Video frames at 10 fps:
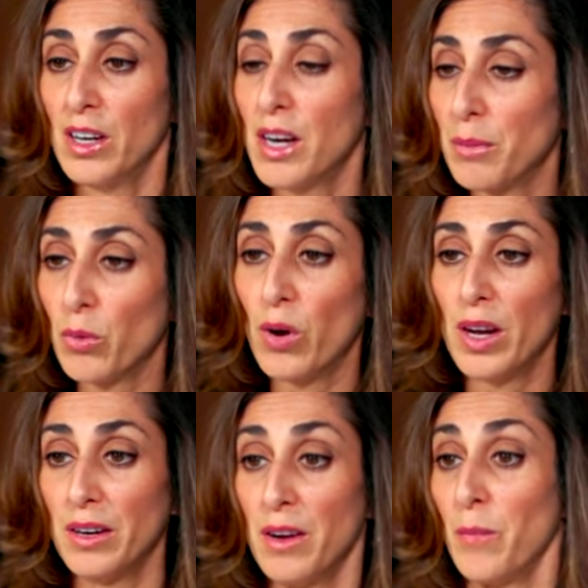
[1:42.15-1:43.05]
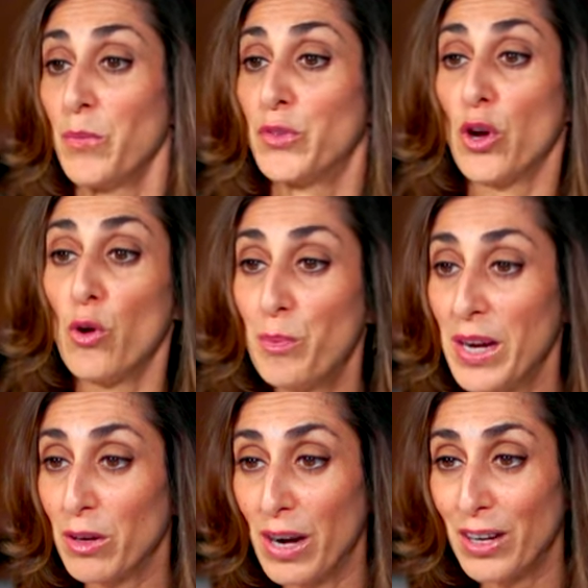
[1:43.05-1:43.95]
Number one, don't be
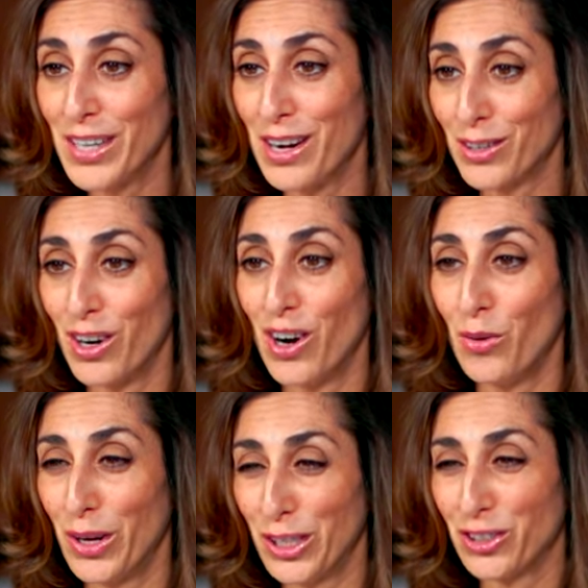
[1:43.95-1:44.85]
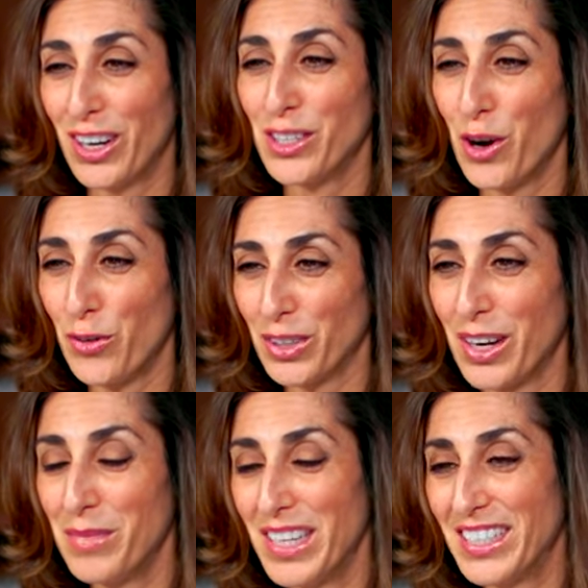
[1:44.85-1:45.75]
around alcohol while you're trying to
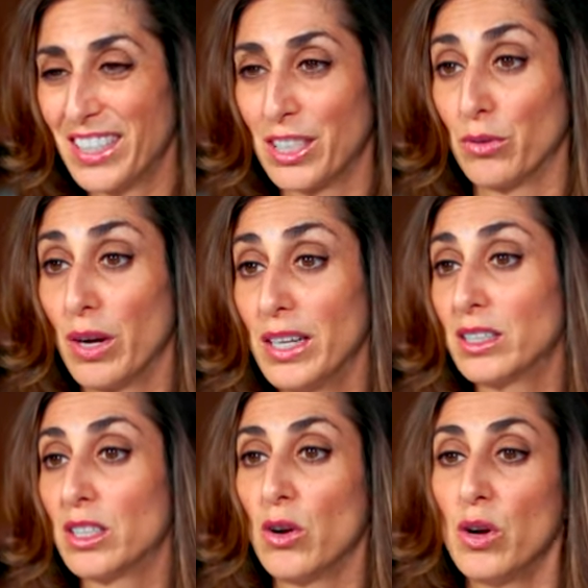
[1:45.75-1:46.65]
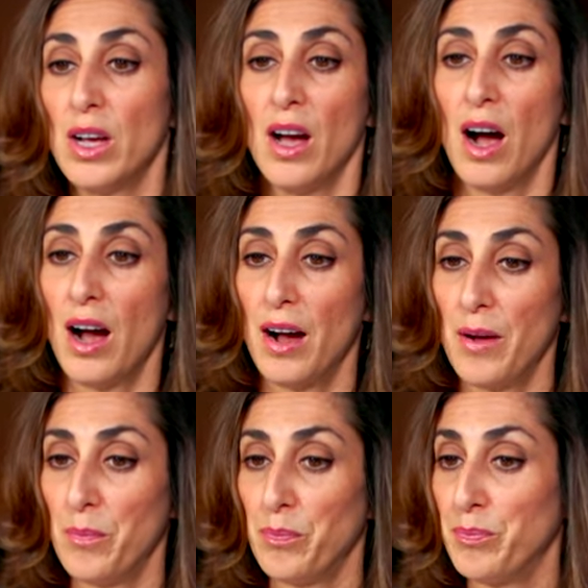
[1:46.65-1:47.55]
overcome the addiction, right? So
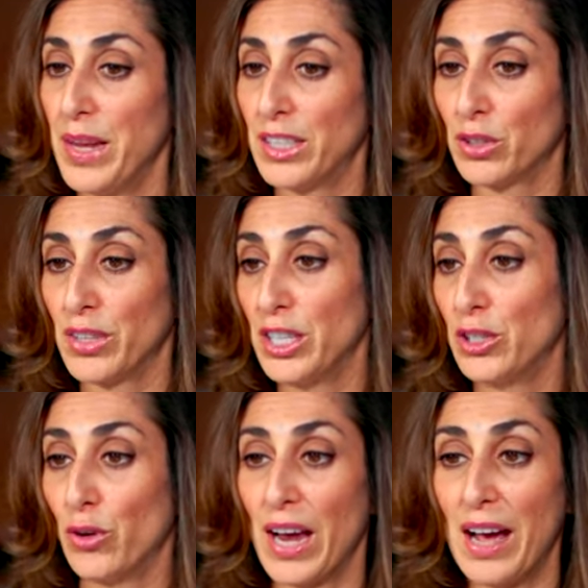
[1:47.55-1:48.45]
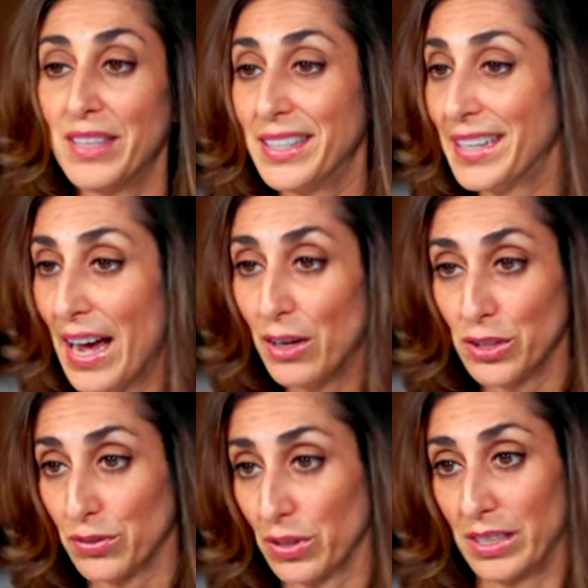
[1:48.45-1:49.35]
make sure that you don't have it in the house,
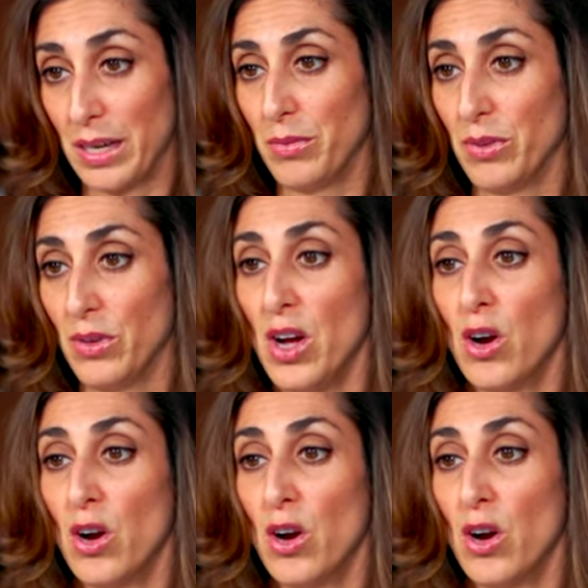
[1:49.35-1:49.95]
for example.